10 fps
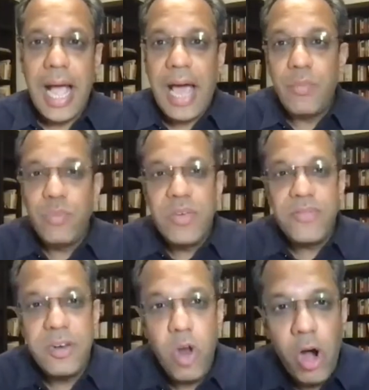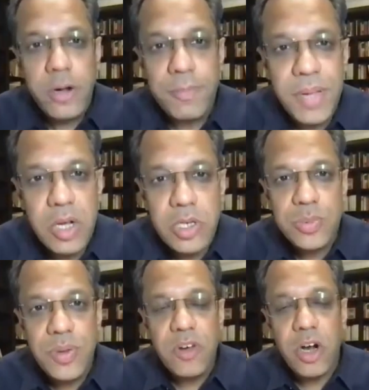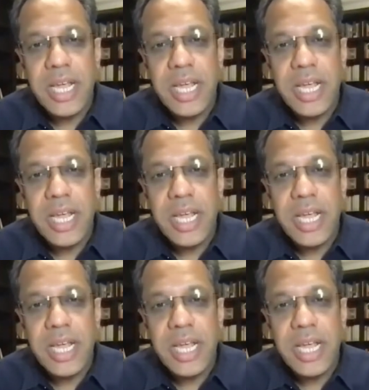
And because we've not